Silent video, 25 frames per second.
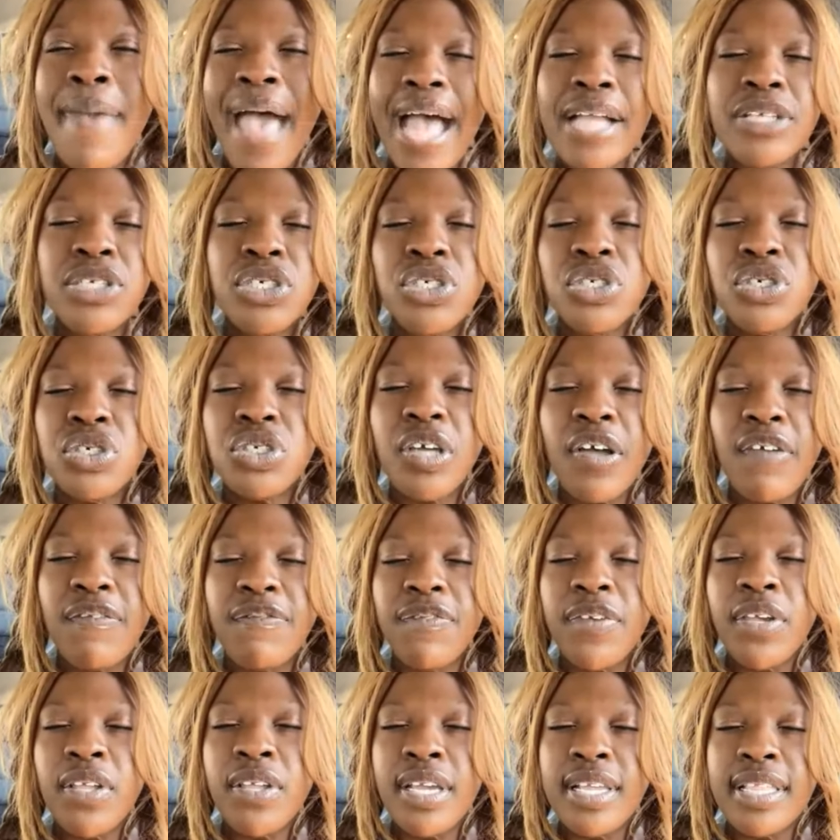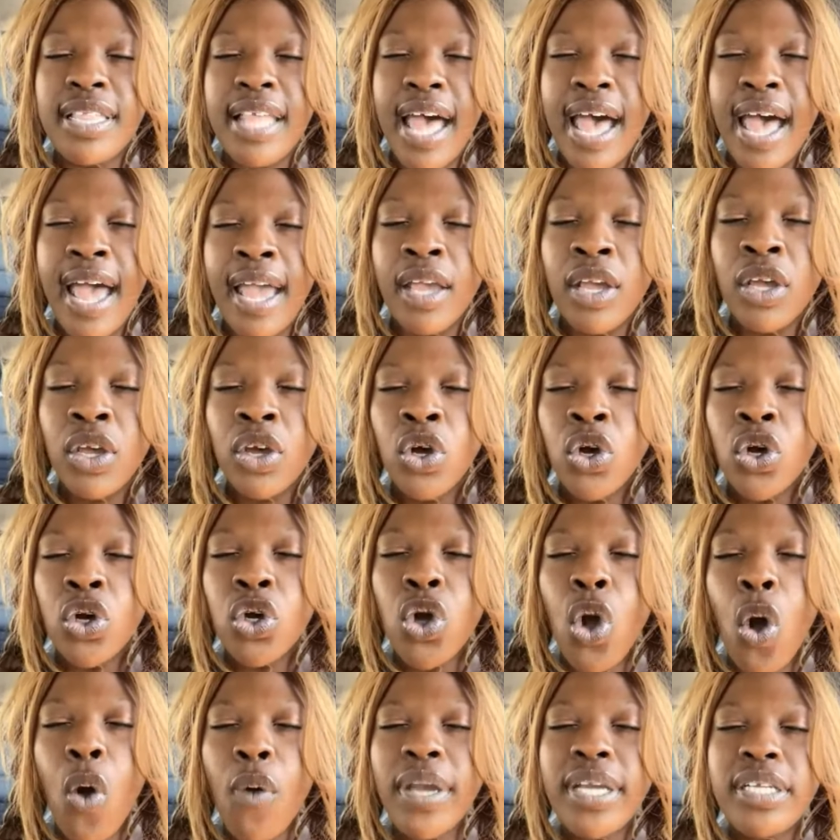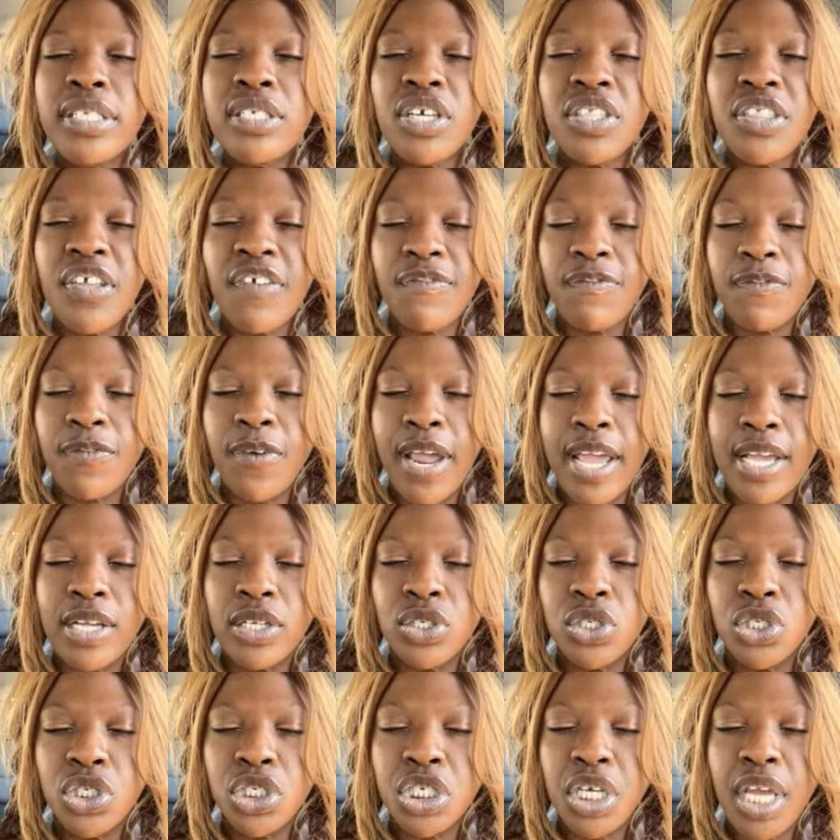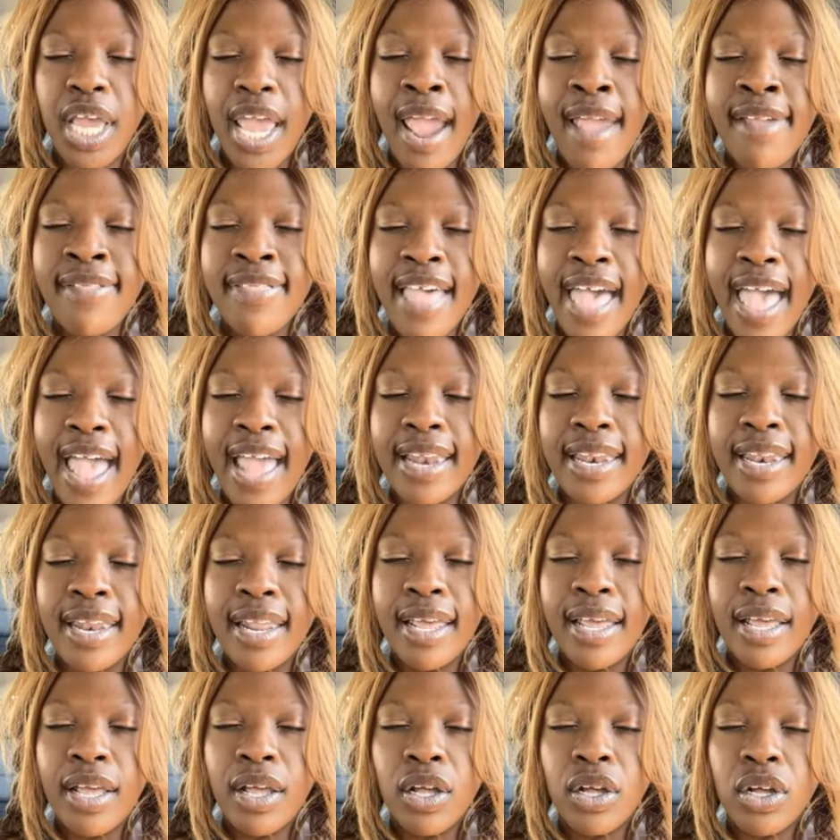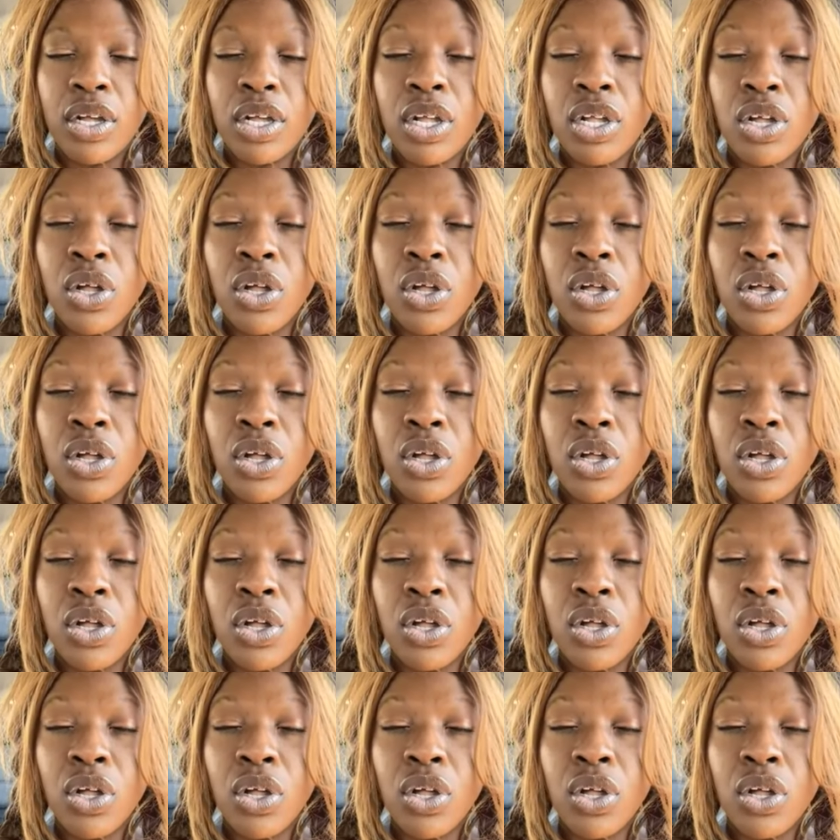Imagine yourself feeling that, going to the fridge, and then